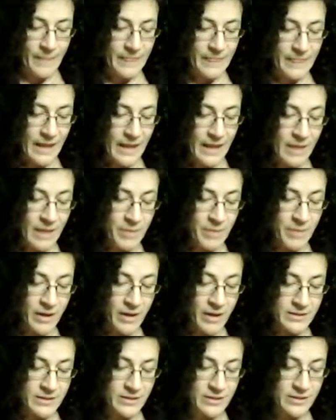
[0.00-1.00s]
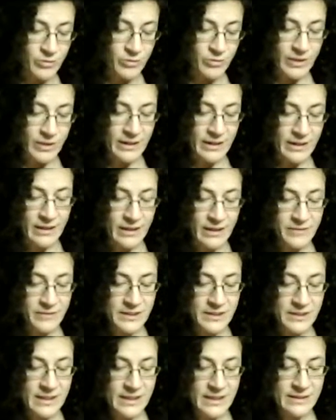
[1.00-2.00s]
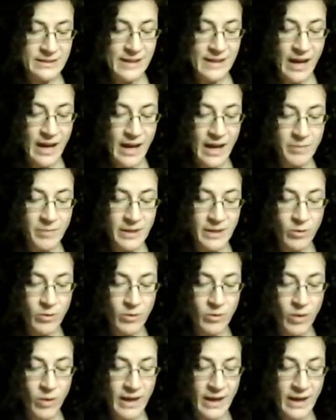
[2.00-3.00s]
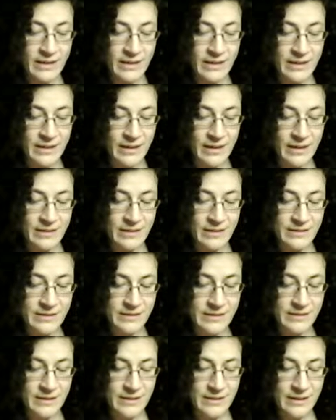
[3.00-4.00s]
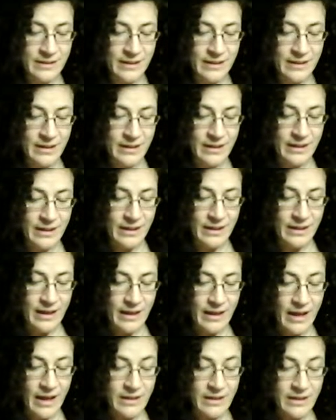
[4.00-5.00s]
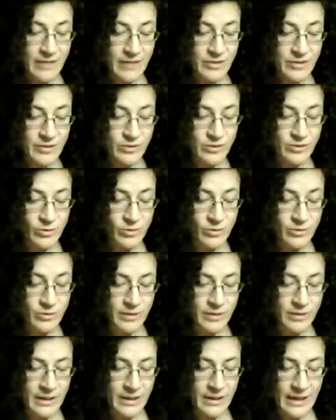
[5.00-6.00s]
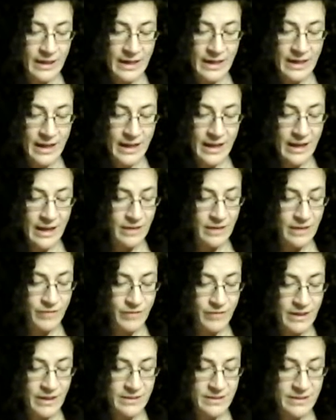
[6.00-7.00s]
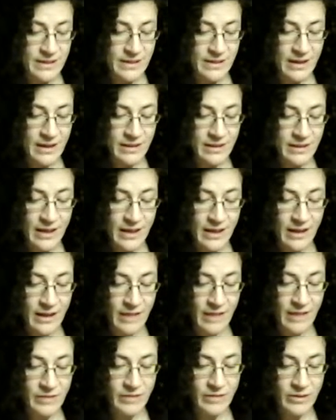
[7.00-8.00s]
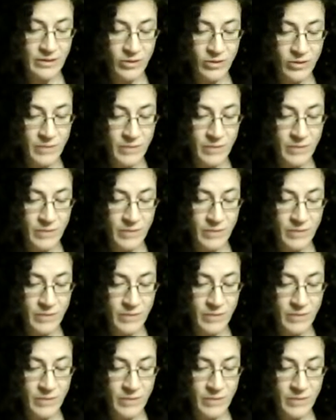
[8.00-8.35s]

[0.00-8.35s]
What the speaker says: I passed at Greenleaf 6 happy, quiet years. I never saw in any face there, thank heaven, on my